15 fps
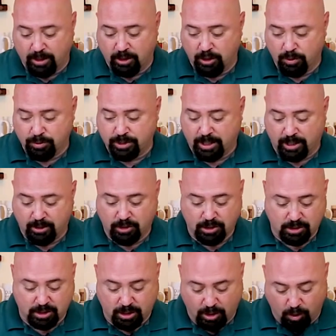and using
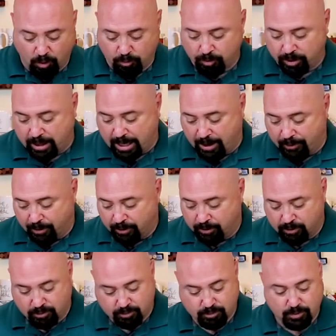just an over-the-counter
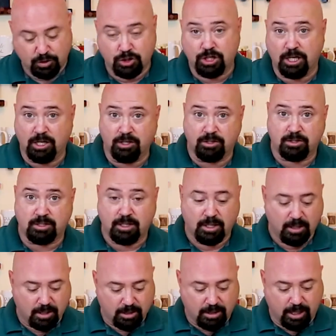cheese
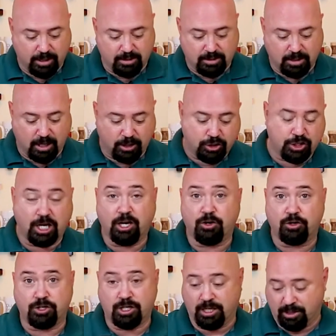that's a
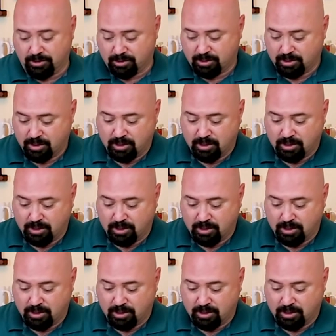shaker cheese.